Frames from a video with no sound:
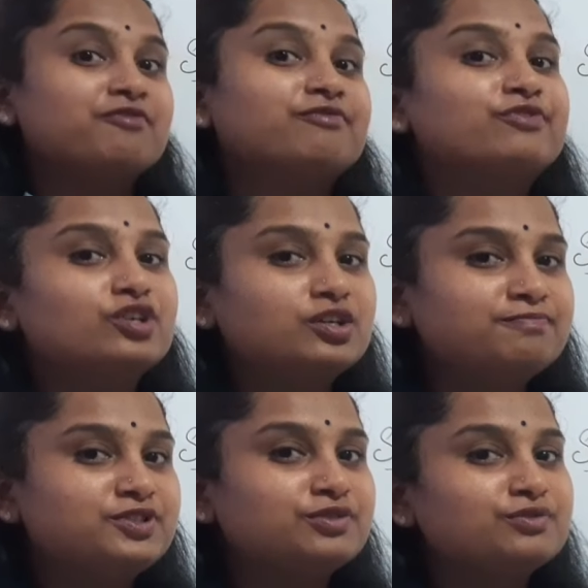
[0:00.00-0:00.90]

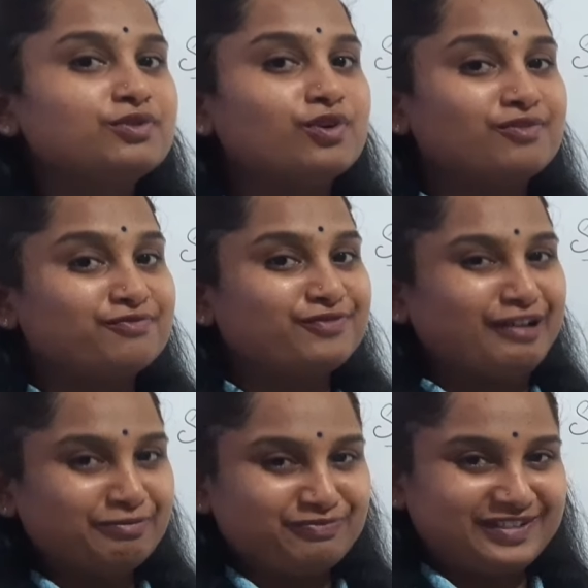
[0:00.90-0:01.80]
verb 2 or
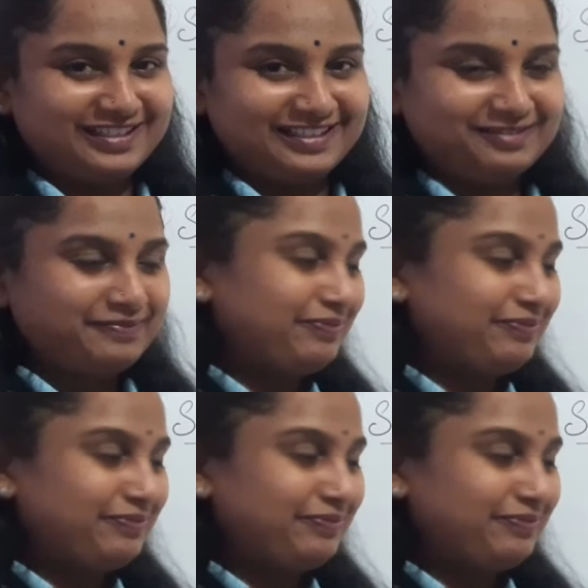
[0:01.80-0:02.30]
verb 3.